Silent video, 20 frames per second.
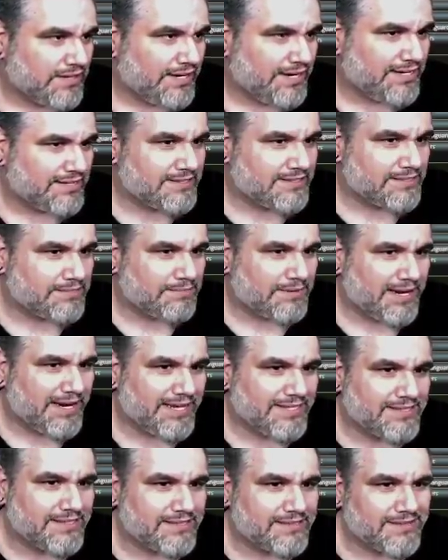I guess, yeah. it's, I
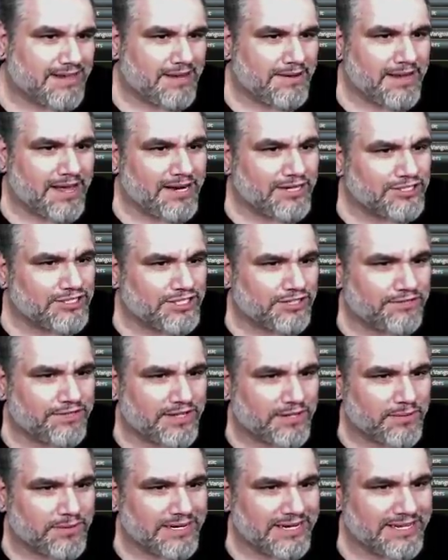guess it's... I guess it's... I just don't
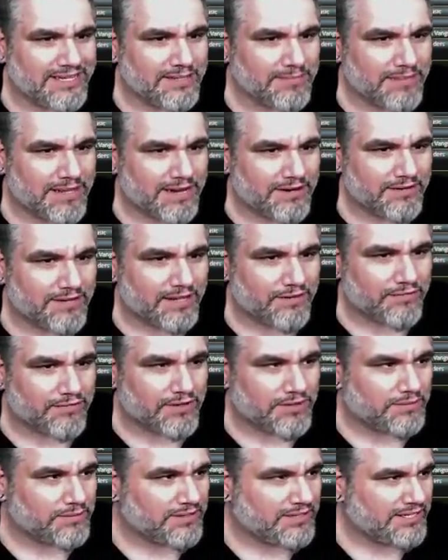feel like we need them that, that
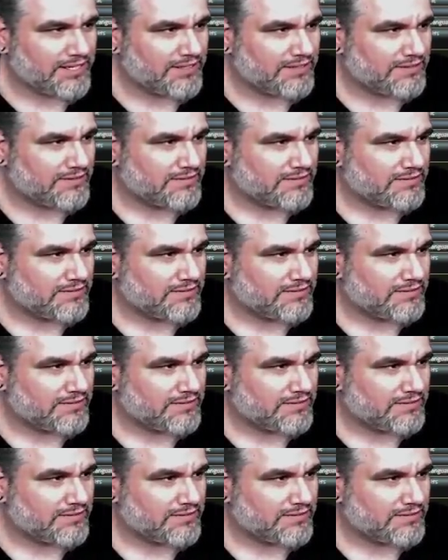frequently.